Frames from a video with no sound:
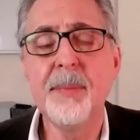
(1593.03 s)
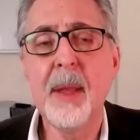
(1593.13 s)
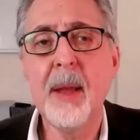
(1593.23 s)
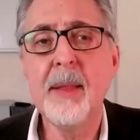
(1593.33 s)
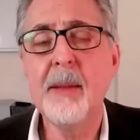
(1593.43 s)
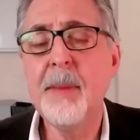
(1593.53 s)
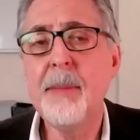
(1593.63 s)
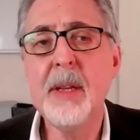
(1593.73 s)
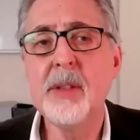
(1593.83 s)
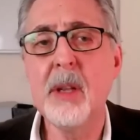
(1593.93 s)
I think
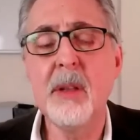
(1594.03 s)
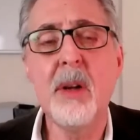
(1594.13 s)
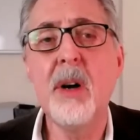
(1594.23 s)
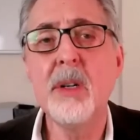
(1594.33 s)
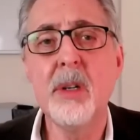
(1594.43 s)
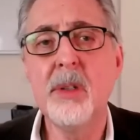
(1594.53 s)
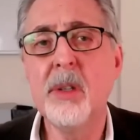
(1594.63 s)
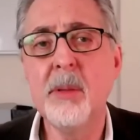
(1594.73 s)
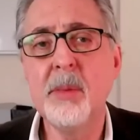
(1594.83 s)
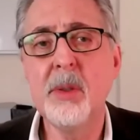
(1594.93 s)
maybe it's a longer
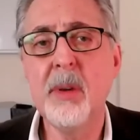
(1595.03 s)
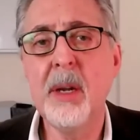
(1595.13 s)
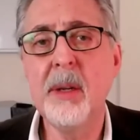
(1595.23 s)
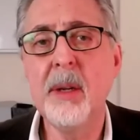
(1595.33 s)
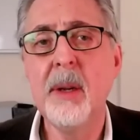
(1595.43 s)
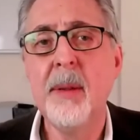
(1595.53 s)
term trend,